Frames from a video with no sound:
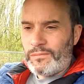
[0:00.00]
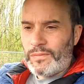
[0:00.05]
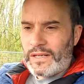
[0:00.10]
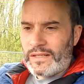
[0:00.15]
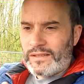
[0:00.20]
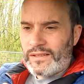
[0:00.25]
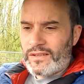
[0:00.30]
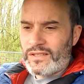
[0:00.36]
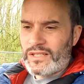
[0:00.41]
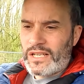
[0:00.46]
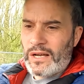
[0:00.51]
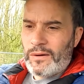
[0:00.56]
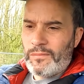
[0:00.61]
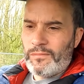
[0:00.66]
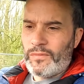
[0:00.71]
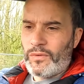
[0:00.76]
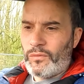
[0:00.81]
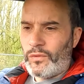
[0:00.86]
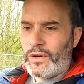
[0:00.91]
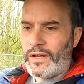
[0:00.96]
but it does
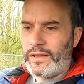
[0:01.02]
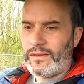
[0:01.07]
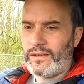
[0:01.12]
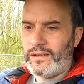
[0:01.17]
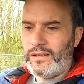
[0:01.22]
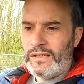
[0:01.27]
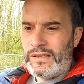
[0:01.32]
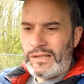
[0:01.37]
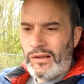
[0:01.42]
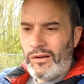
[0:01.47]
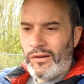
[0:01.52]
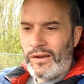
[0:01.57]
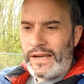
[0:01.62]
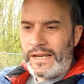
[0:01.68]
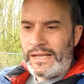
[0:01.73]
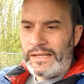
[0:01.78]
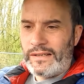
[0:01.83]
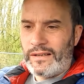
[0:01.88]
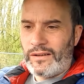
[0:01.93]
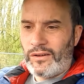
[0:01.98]
come with
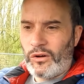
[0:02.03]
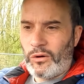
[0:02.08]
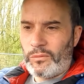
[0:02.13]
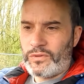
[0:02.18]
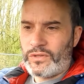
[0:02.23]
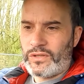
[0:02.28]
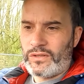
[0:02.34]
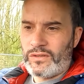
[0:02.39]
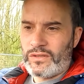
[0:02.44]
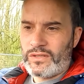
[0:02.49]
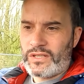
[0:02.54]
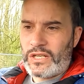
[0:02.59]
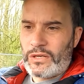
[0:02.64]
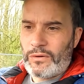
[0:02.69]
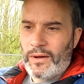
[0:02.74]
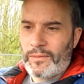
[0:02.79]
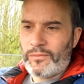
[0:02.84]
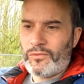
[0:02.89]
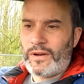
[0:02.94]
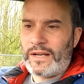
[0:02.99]
9 options. So you
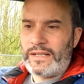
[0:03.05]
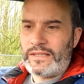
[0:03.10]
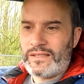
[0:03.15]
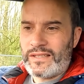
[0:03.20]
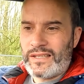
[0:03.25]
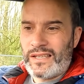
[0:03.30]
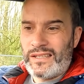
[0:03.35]
upgrade to the